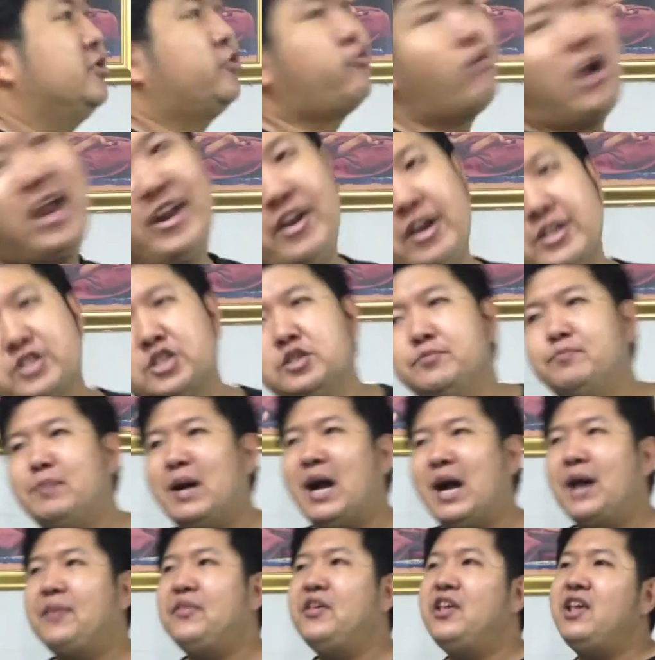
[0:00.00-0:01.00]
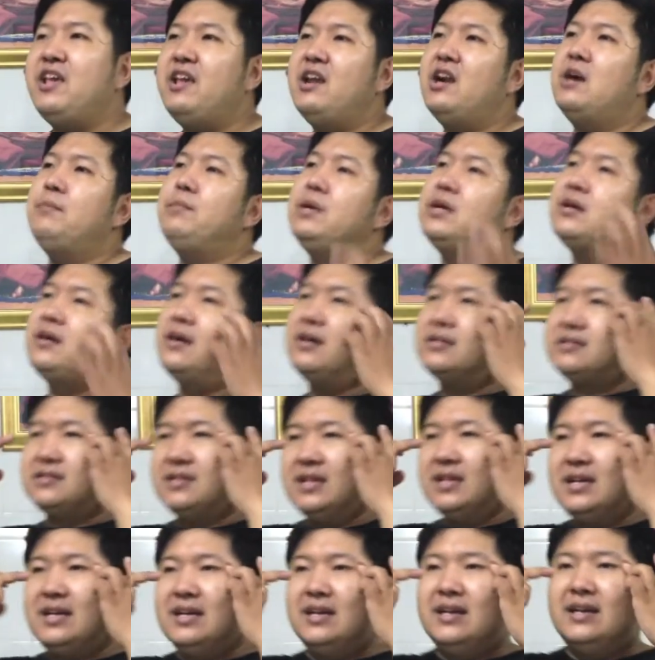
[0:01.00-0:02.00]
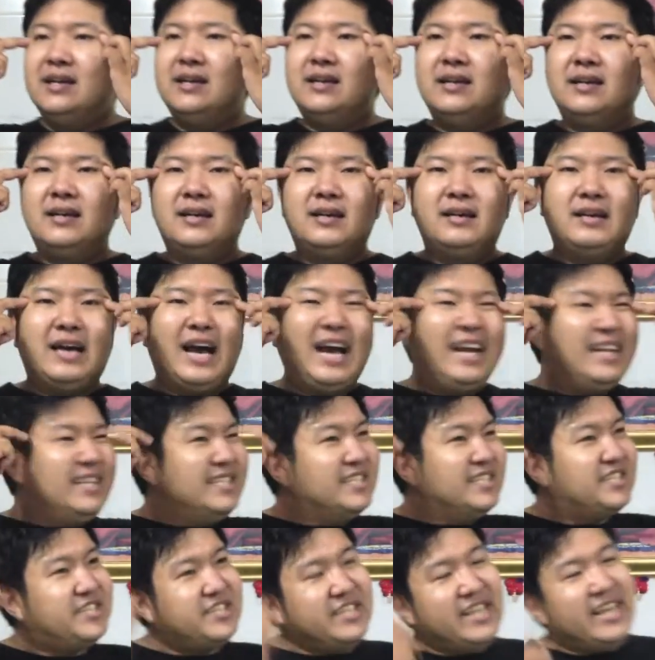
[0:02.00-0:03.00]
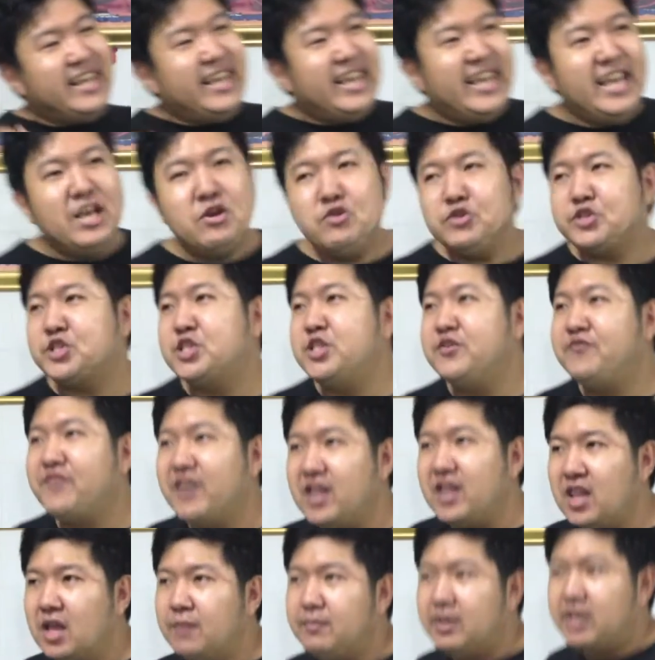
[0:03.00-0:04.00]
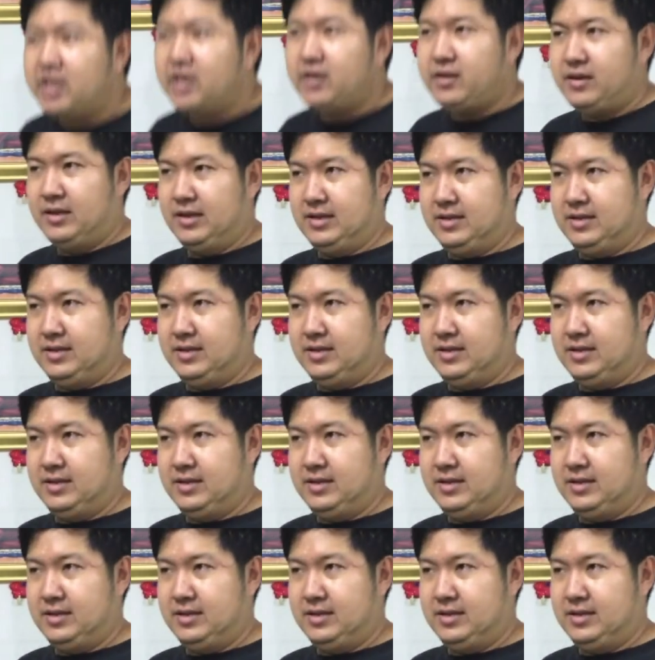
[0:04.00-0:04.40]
Try not to buy the air because I didn't see huge development